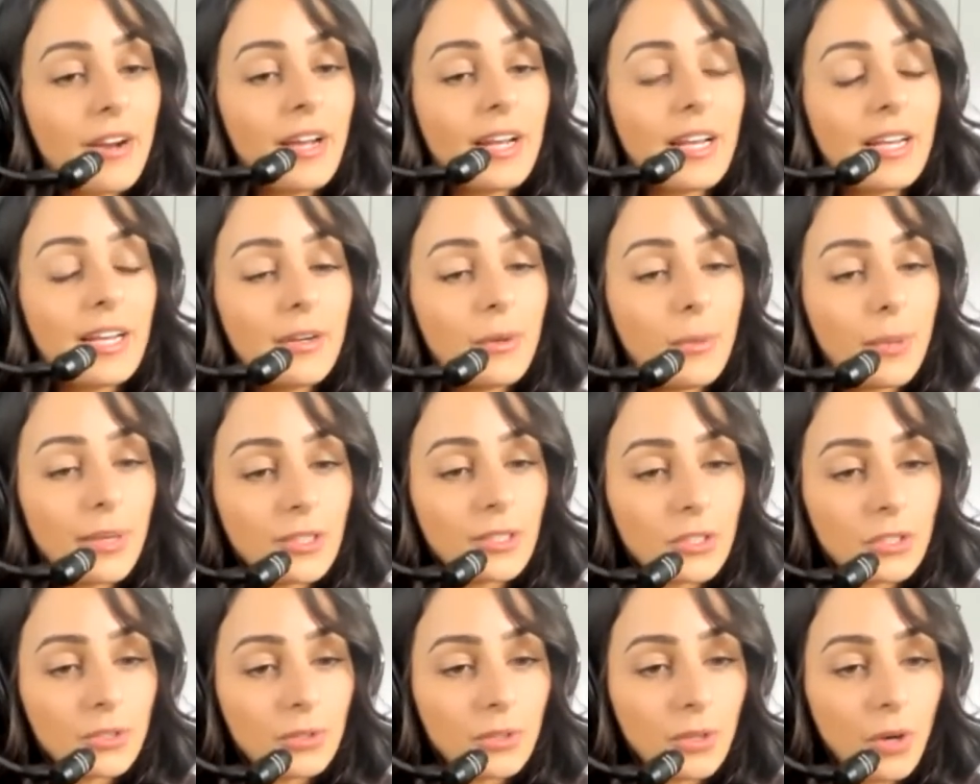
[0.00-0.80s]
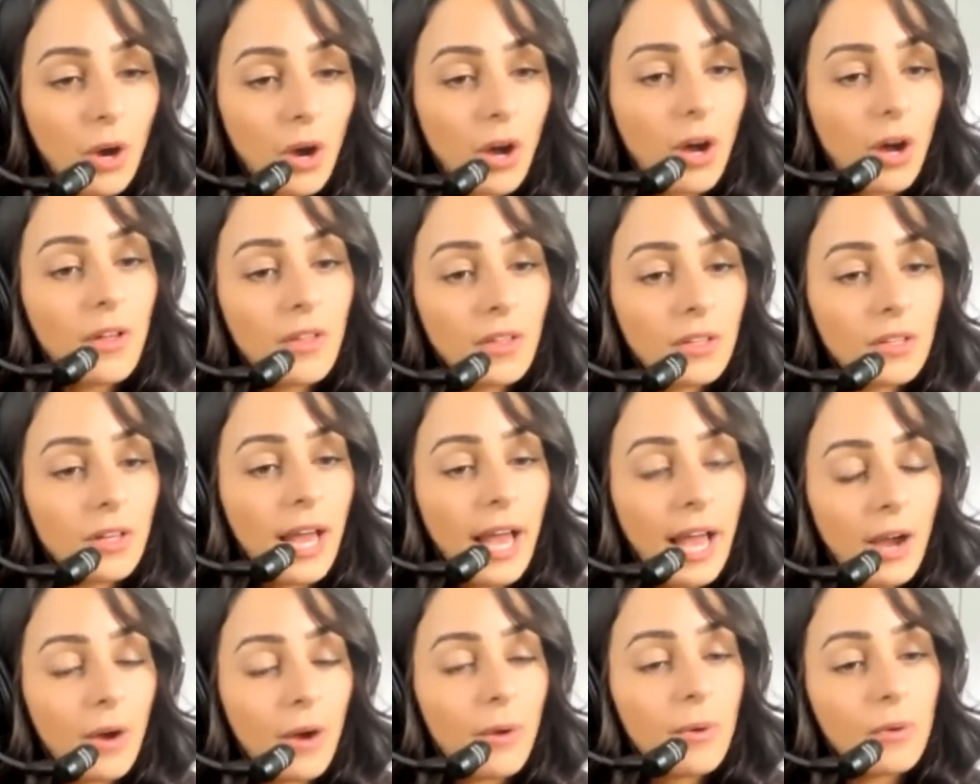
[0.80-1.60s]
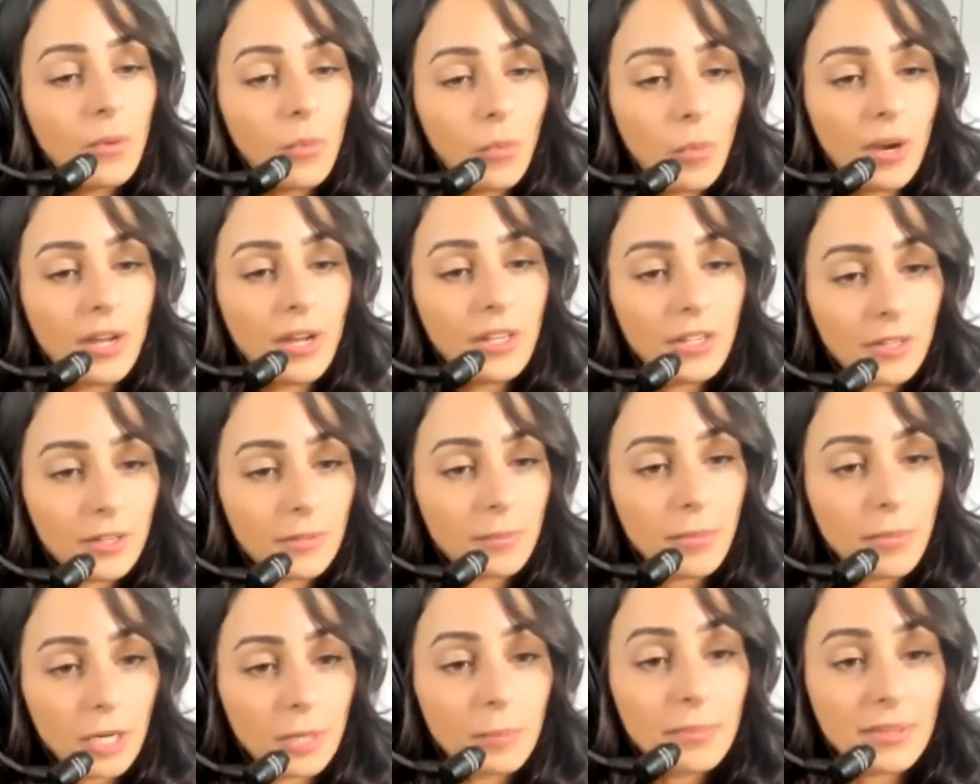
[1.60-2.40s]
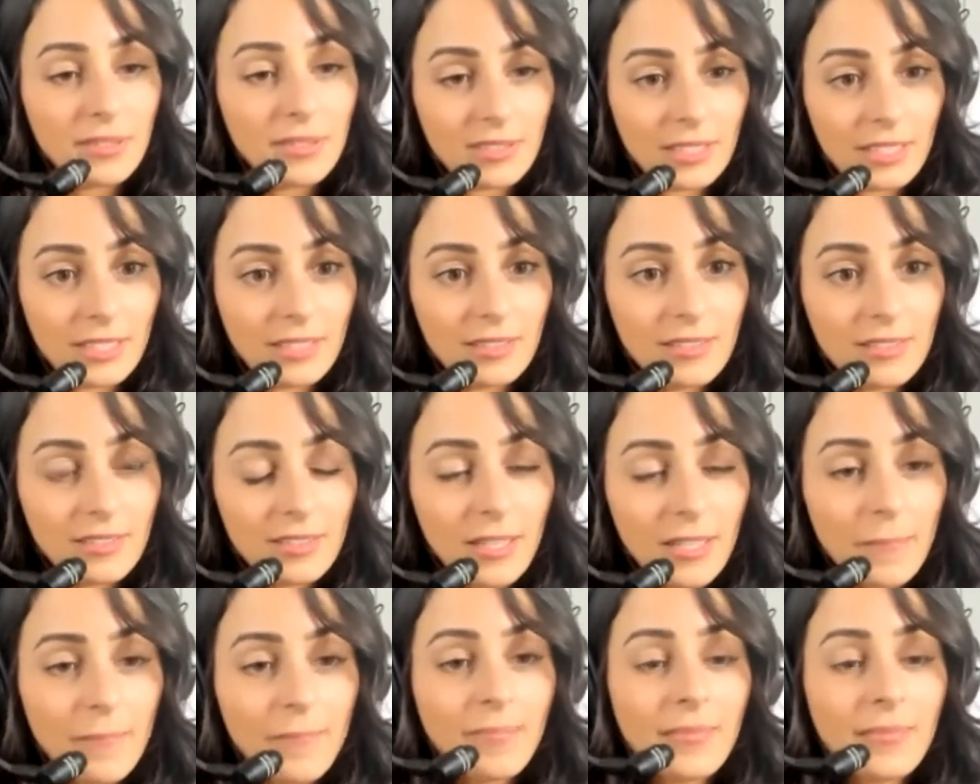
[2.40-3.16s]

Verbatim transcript: And I'm going to call out what your purpose is